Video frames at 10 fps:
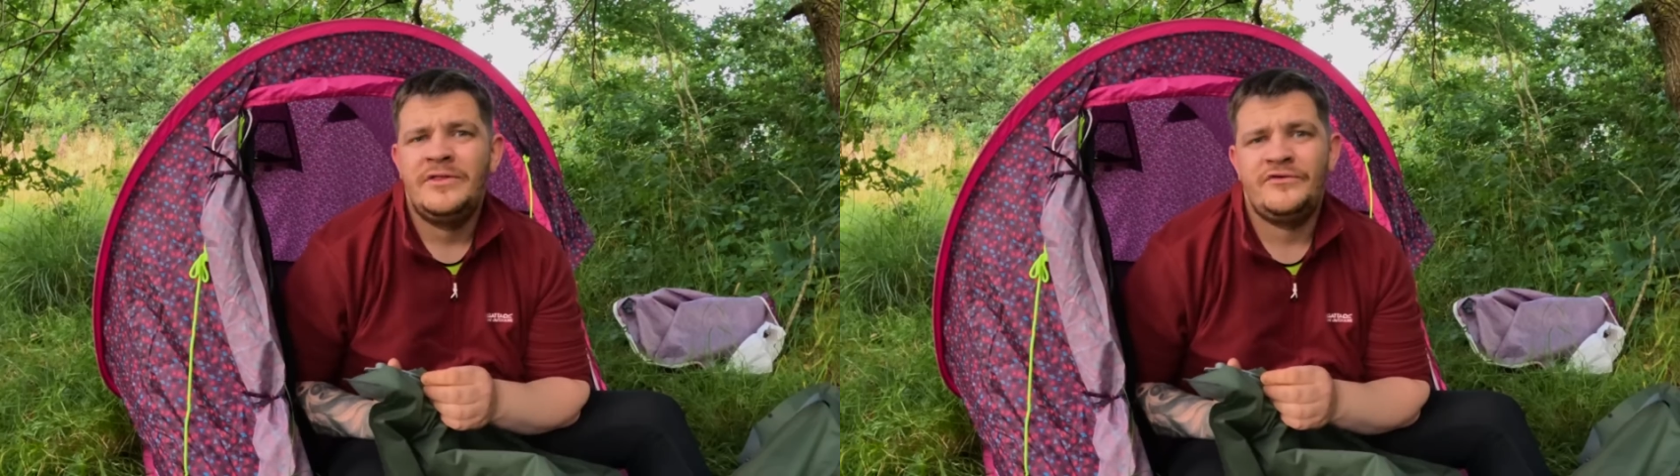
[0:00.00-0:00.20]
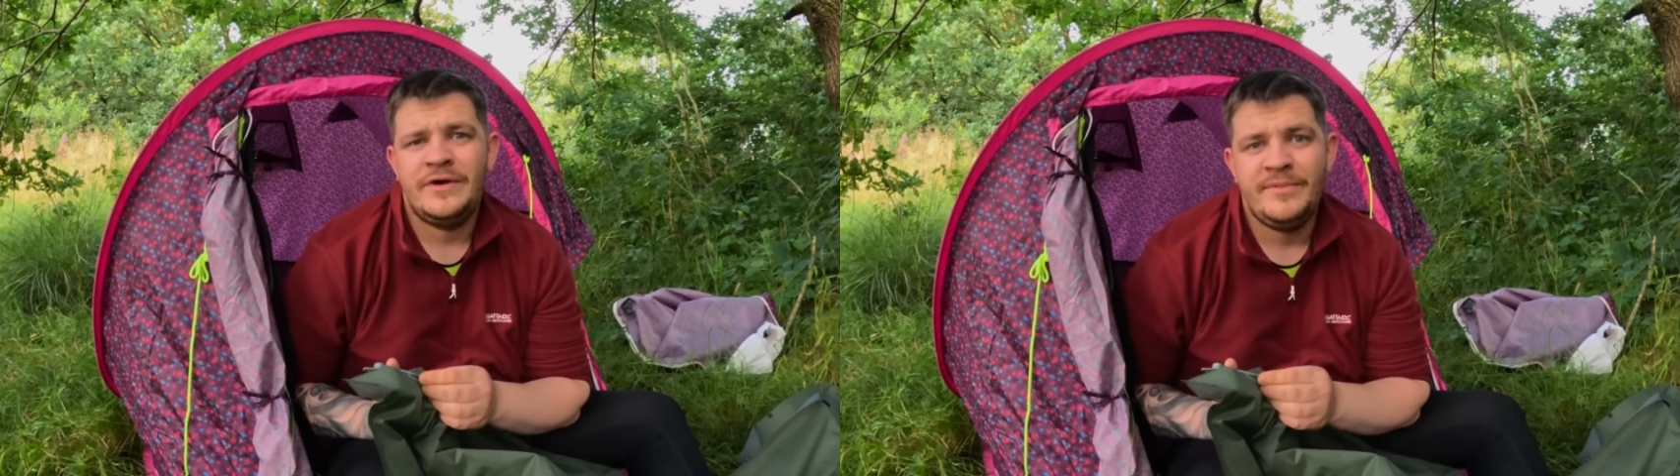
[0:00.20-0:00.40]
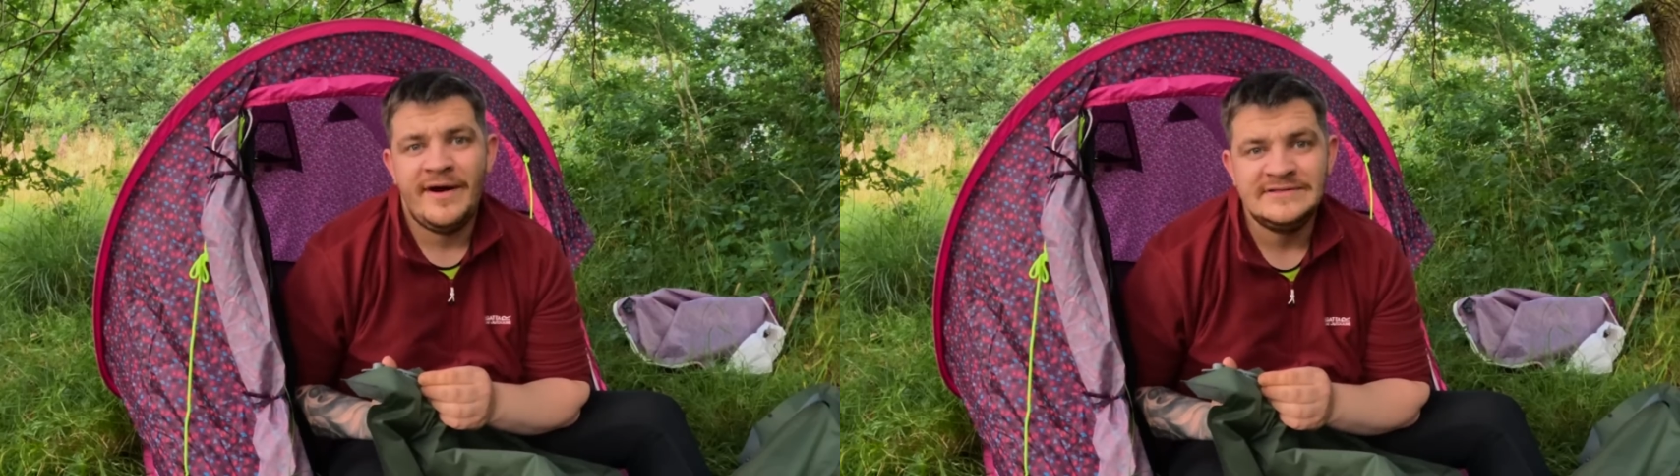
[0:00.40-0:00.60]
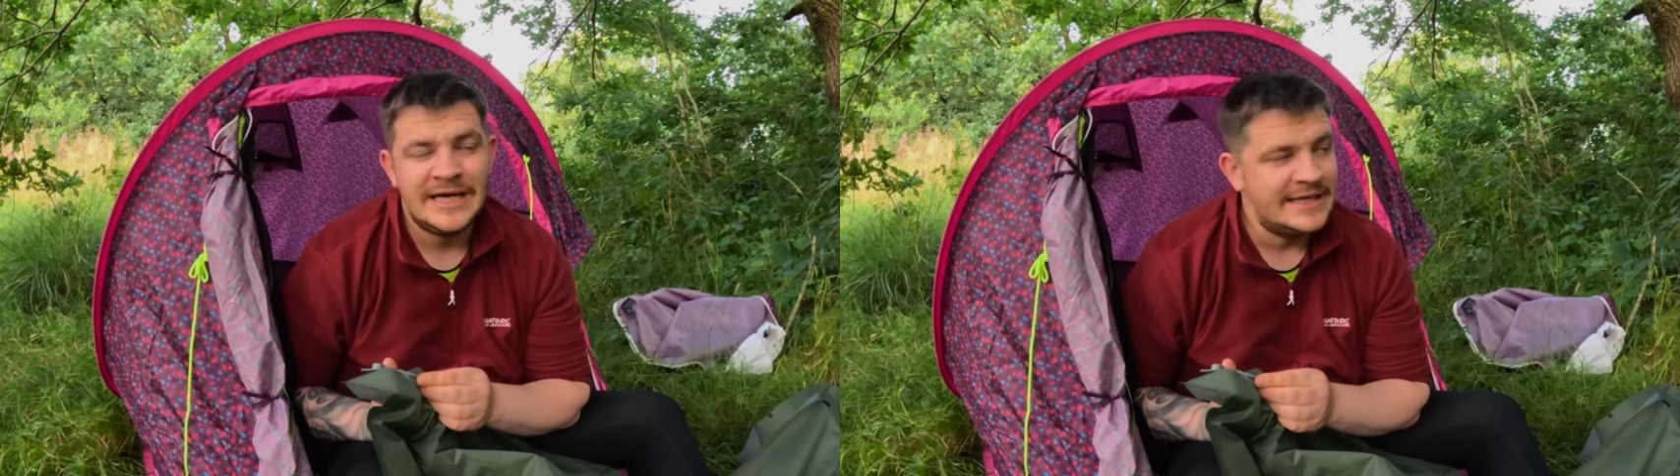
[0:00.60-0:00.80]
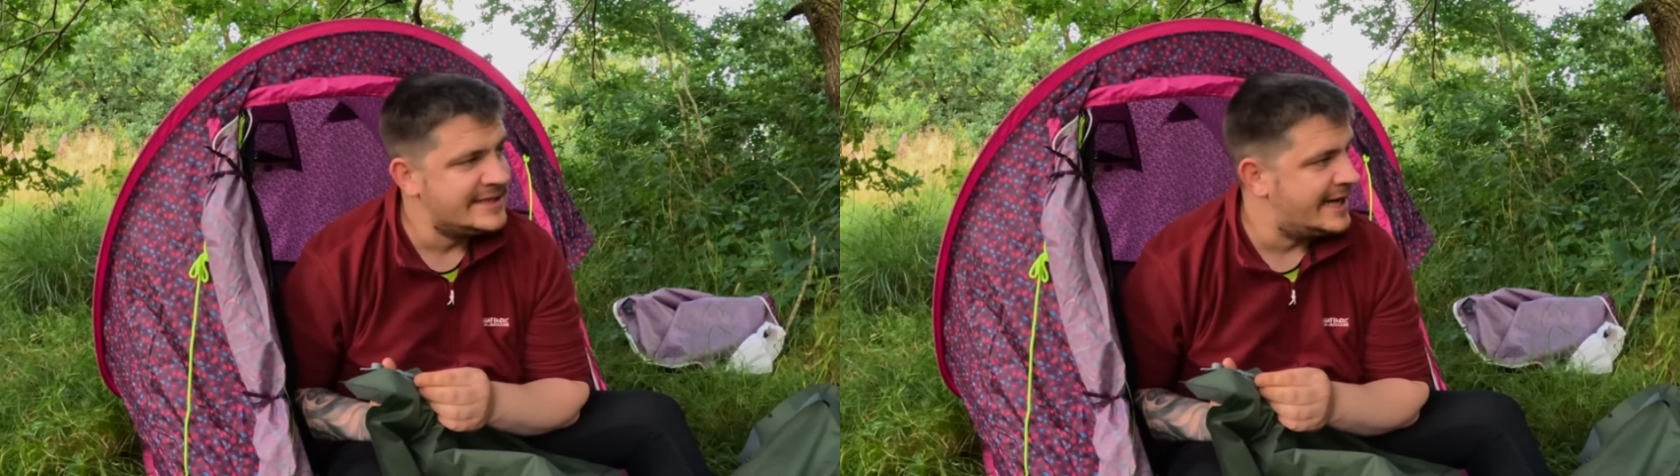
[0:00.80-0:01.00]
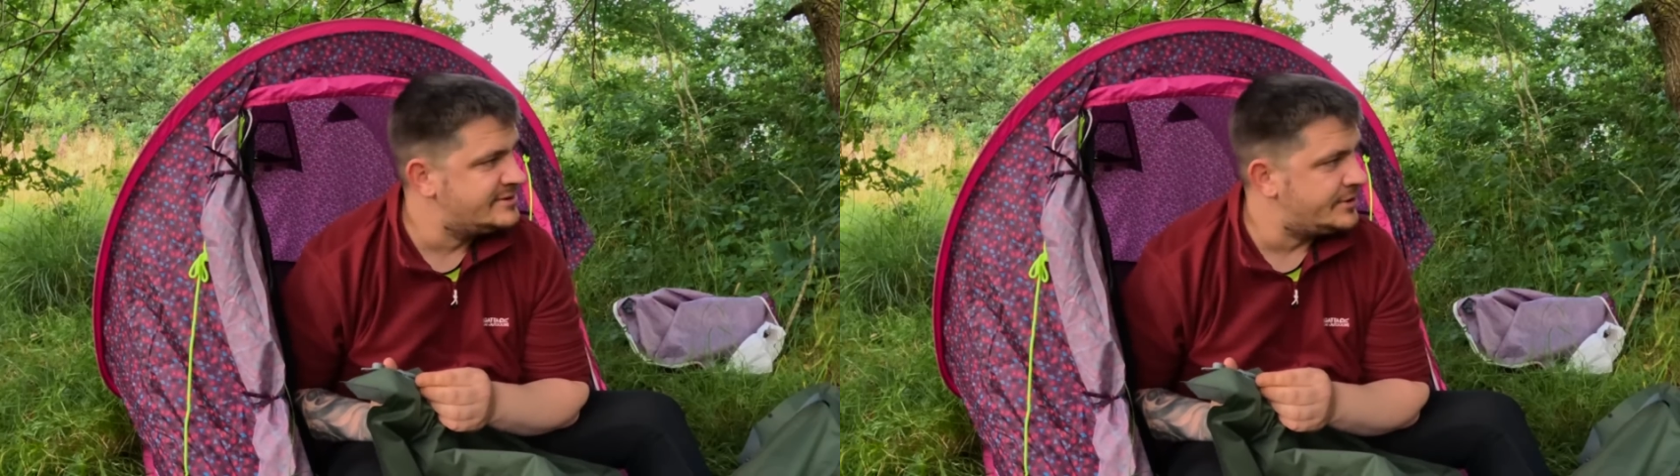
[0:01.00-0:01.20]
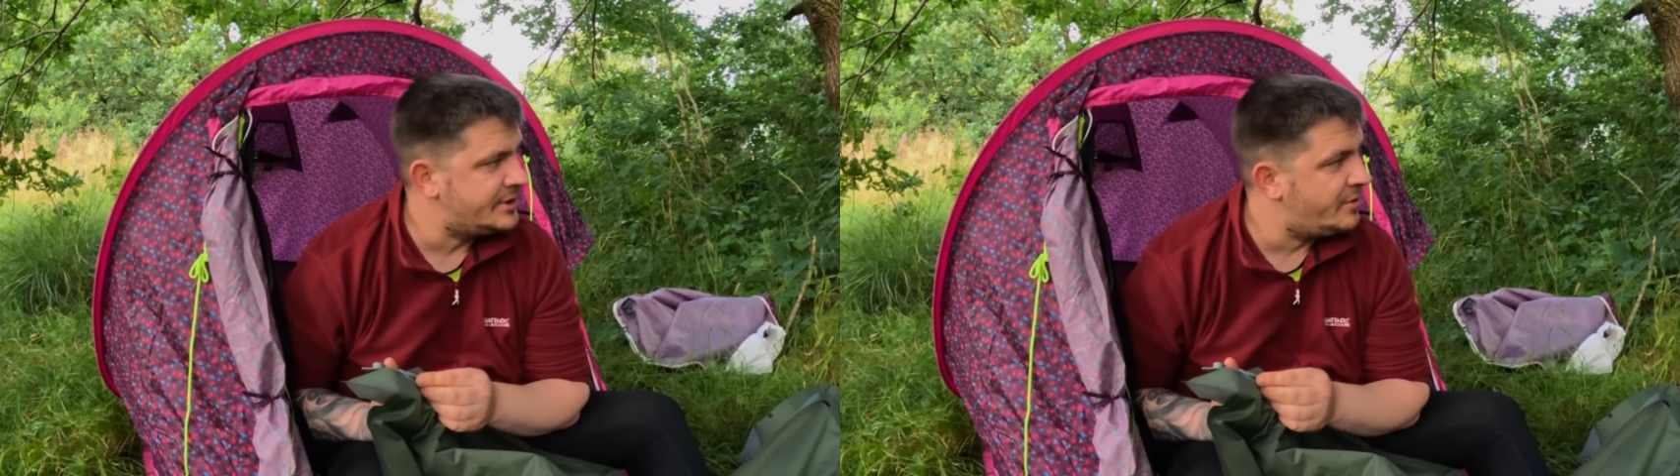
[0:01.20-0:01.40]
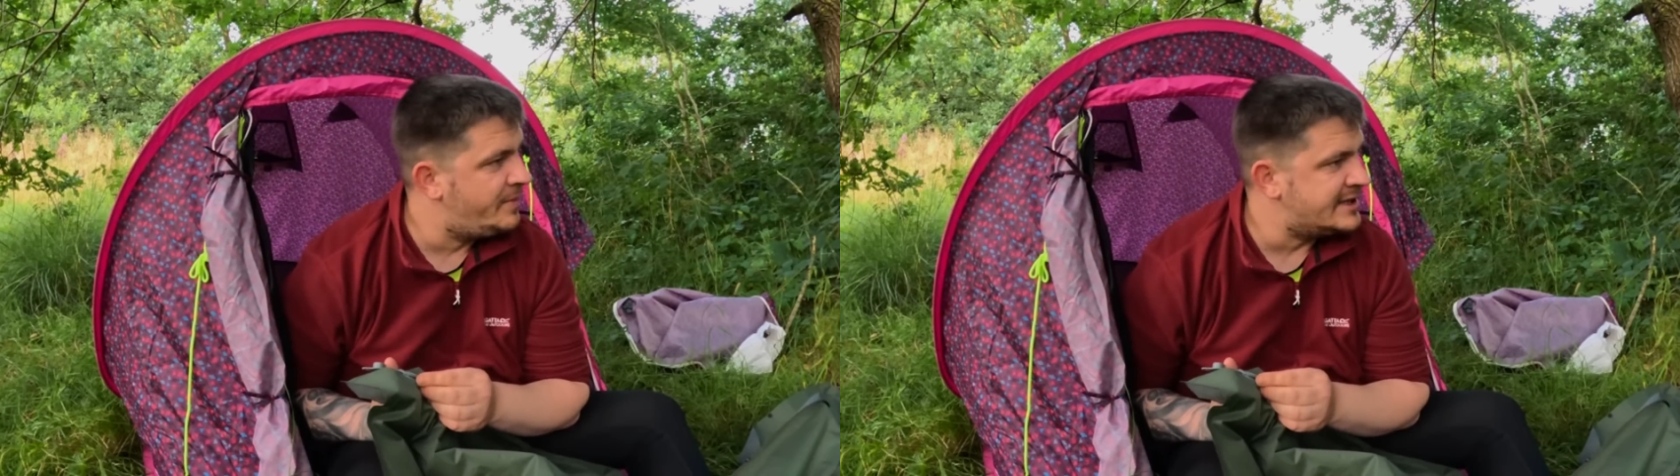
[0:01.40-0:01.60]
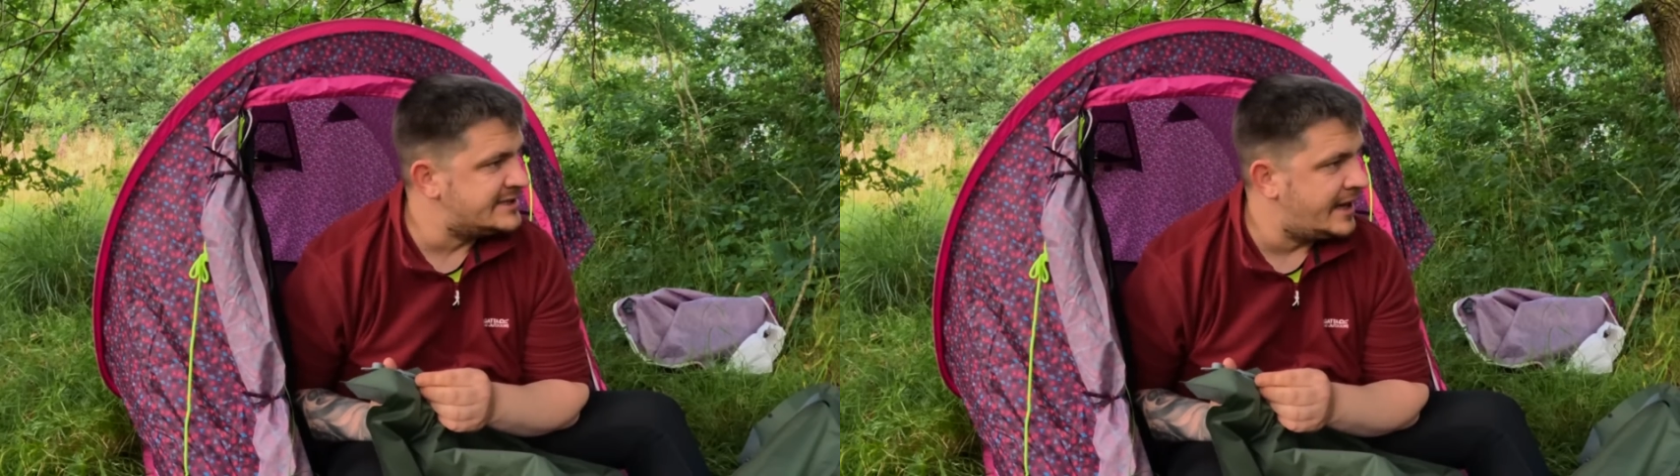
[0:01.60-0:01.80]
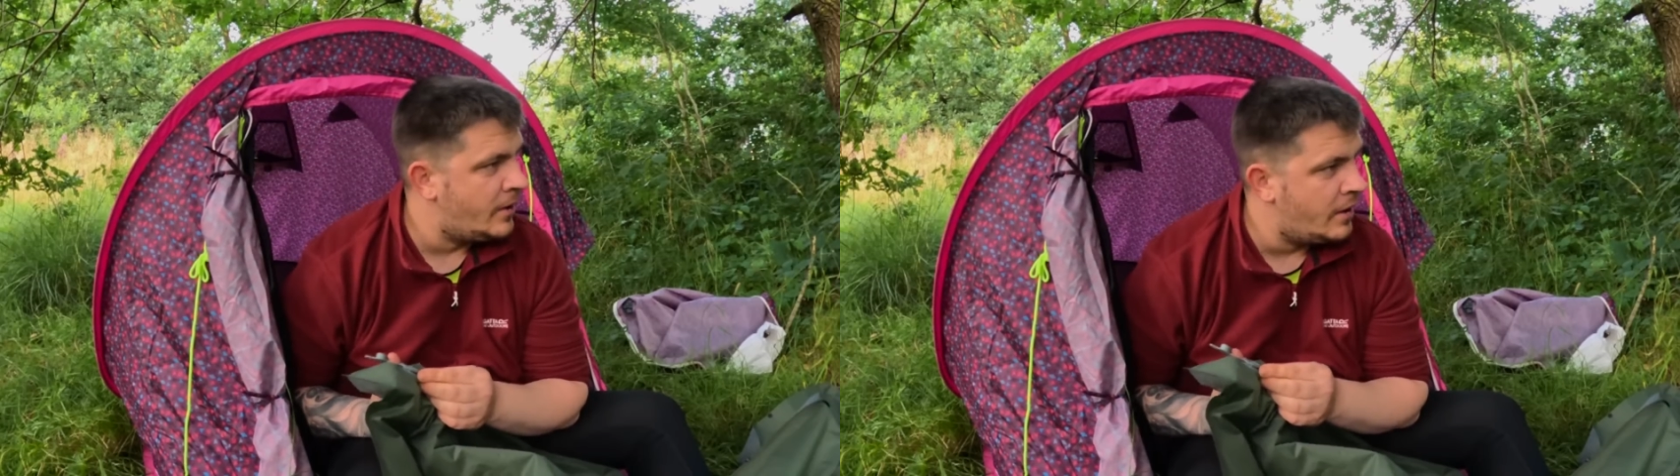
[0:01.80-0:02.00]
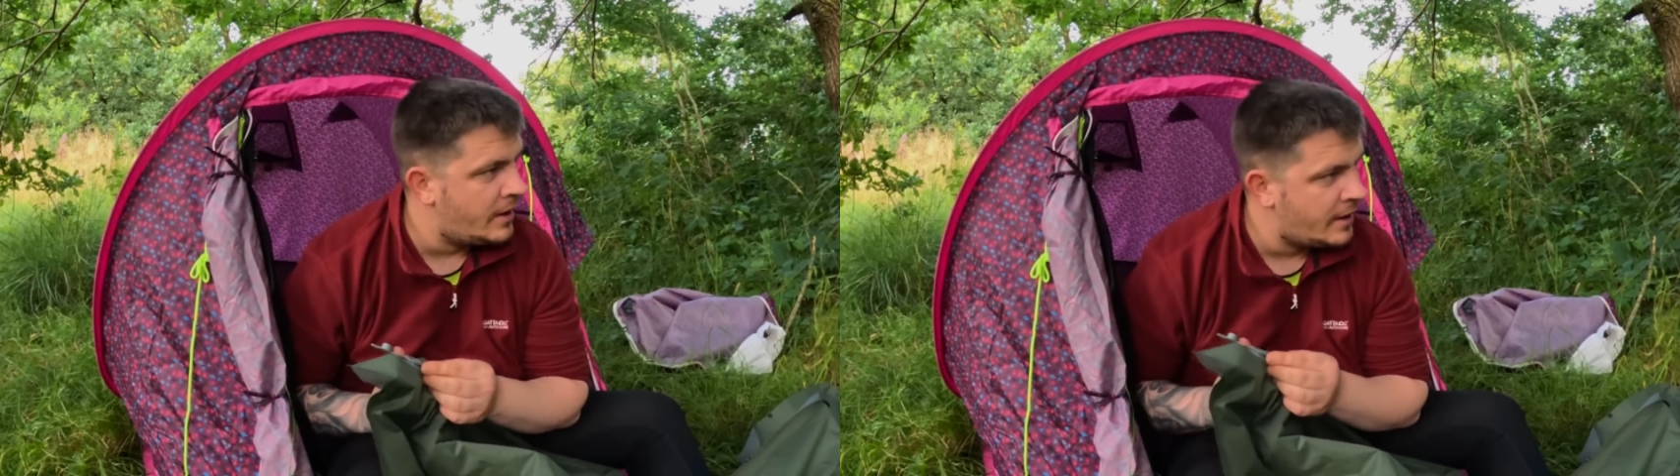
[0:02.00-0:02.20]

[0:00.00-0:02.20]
Three breaths at a time so we don't pass out.